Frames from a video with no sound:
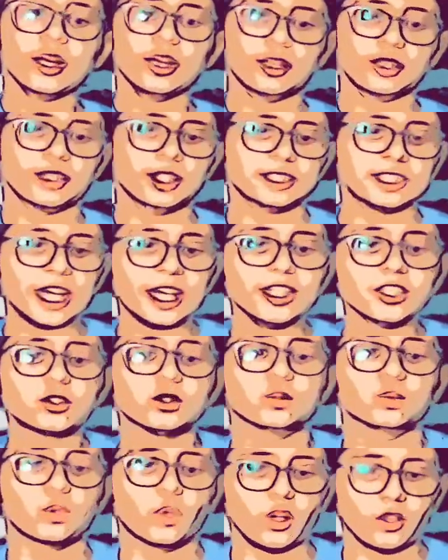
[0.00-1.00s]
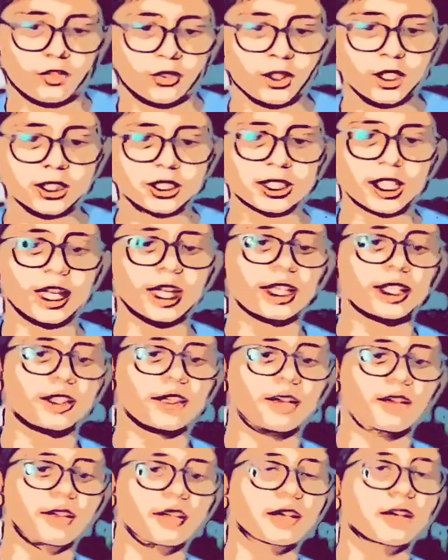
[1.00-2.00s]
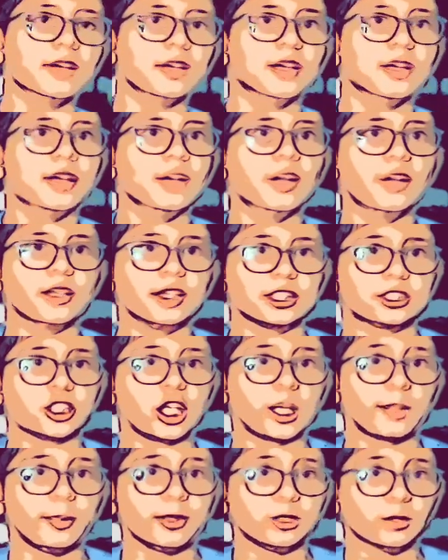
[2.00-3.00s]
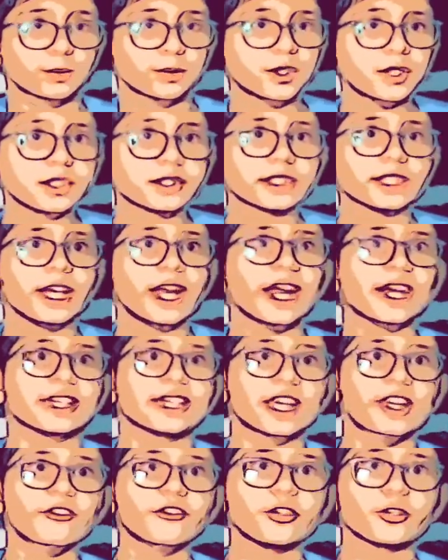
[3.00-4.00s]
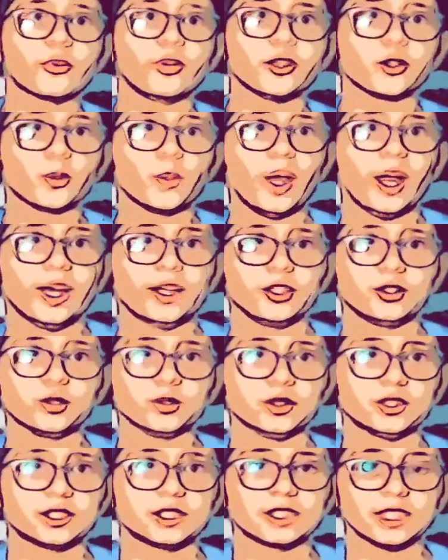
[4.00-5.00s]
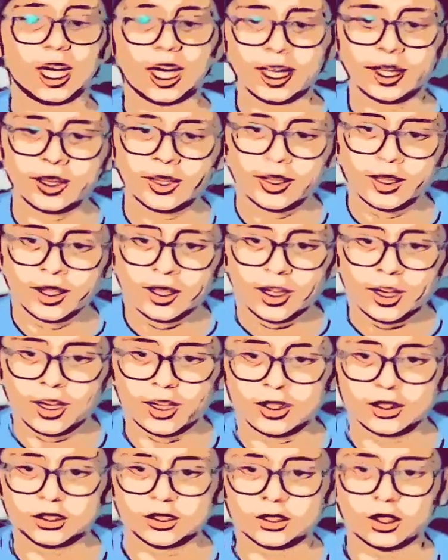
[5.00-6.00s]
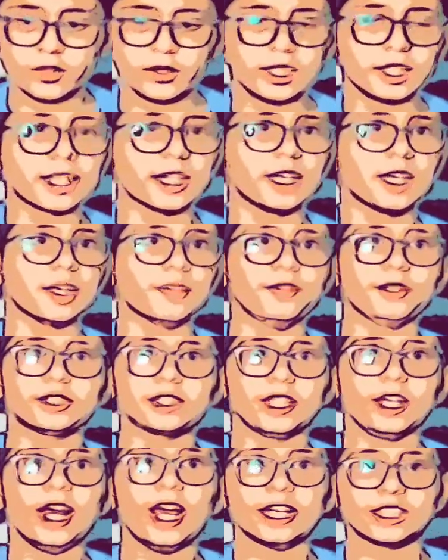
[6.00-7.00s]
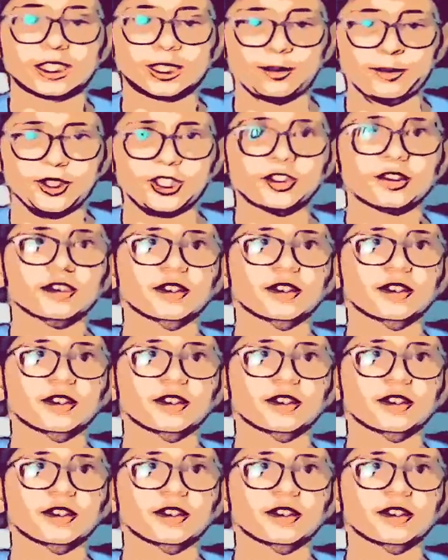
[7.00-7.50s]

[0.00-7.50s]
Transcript: Let's hand it to Roy first, and then let's talk about the rules. And then we're going to hand it to Sai so he can give us an estimate.